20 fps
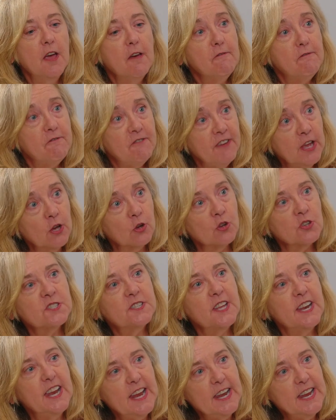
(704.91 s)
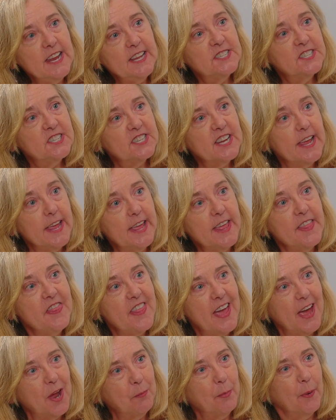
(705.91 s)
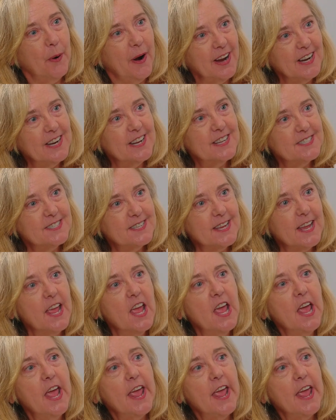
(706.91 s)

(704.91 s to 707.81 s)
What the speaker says: feels that he needs to end that pregnancy